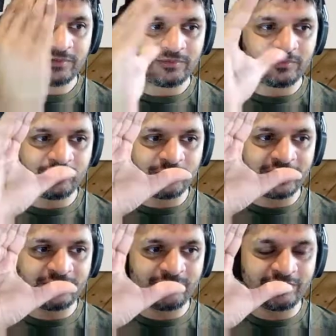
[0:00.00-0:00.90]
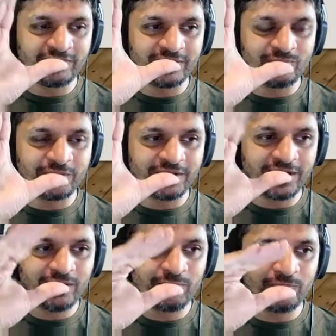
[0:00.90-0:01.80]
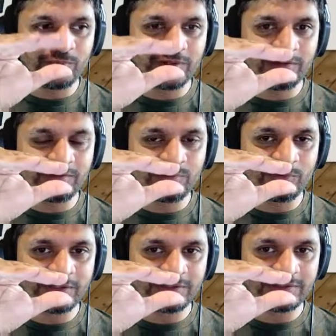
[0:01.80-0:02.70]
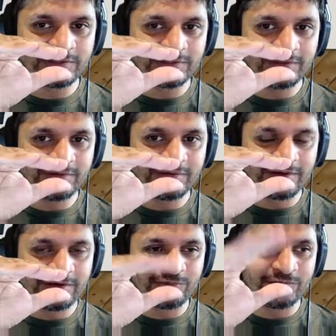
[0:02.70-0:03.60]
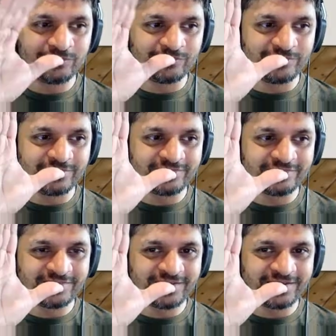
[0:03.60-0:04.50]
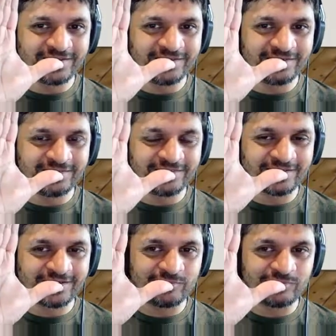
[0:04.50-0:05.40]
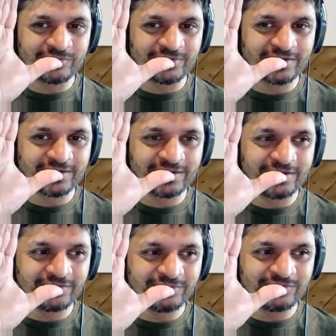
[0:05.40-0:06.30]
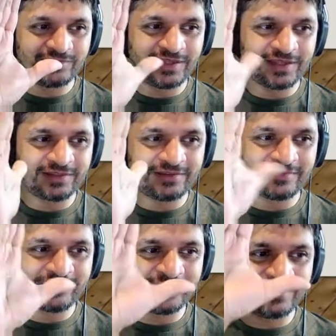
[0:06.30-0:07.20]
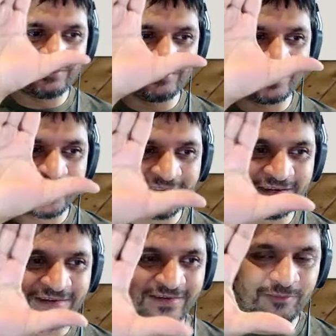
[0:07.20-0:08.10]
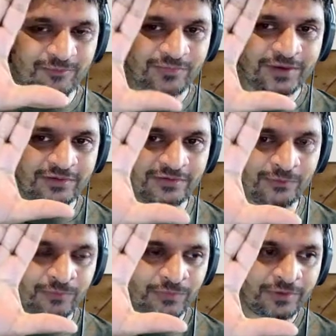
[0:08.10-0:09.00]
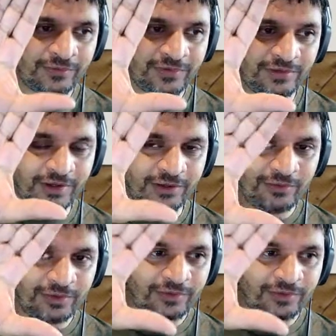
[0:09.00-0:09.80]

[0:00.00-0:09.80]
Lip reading: Oh boy, we have z pointing up and we want it to point out of the screen. I'm struggling to get this thing to align. Okay, so there we go.